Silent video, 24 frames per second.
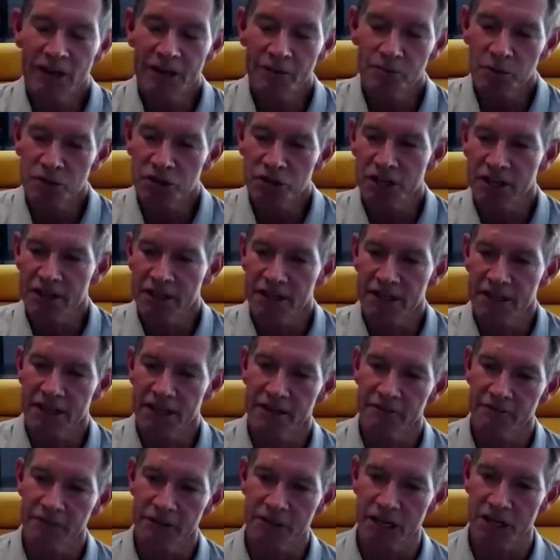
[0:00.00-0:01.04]
really appreciate the
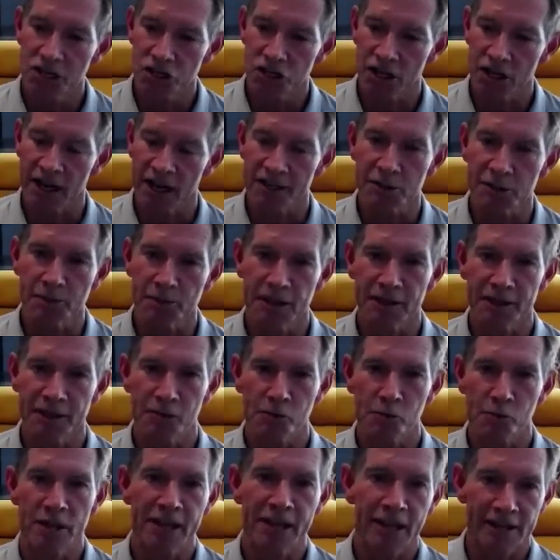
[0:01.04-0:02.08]
invitation. I spent
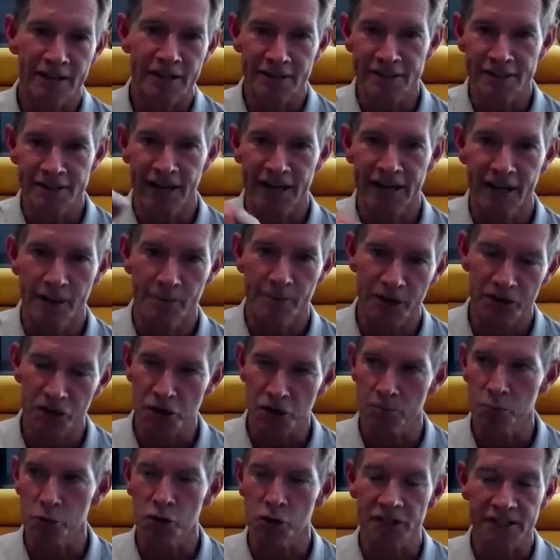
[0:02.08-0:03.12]
the weekend signing a
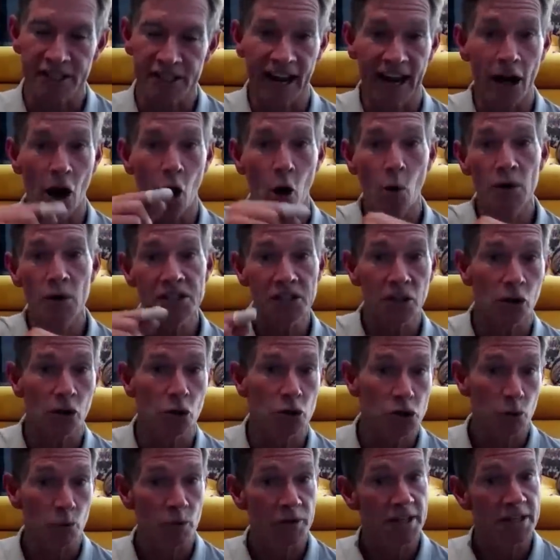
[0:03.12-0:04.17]
bunch of books, and I always
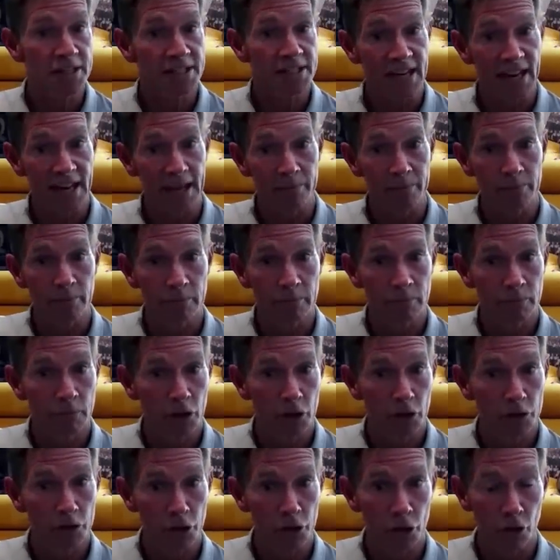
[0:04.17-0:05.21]
closed it with the same
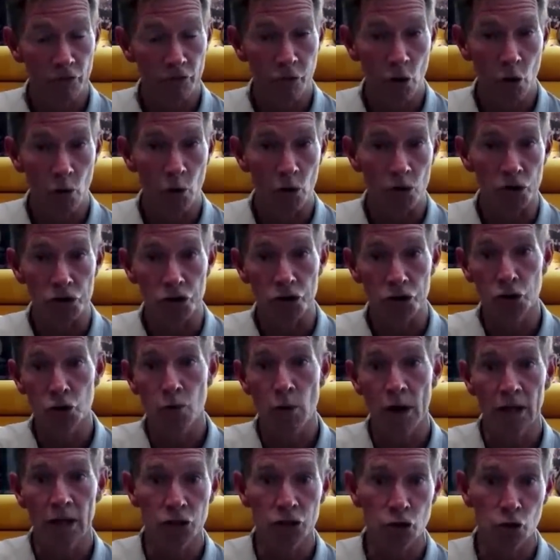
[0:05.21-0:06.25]
four words, do
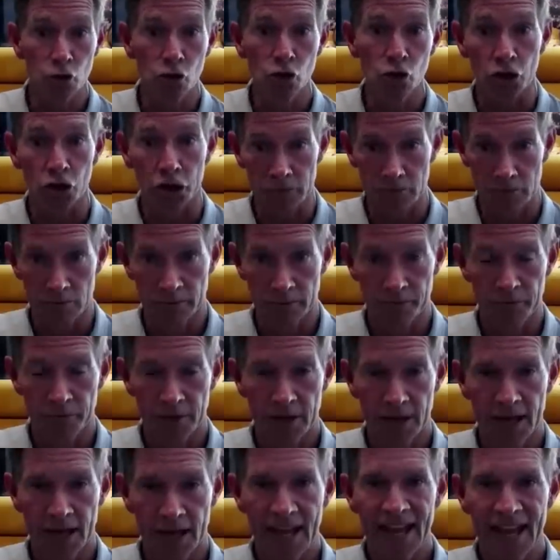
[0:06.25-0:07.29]
well, do good.
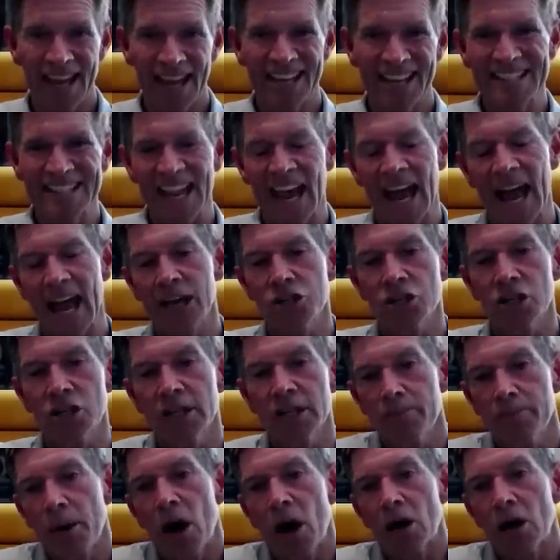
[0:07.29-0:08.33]
It's
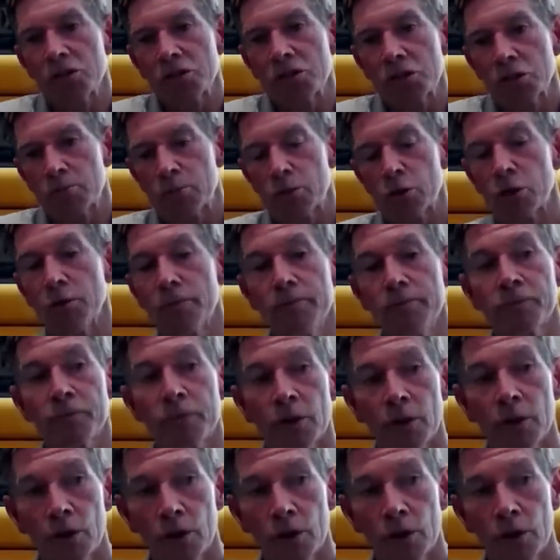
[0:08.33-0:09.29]
actually possible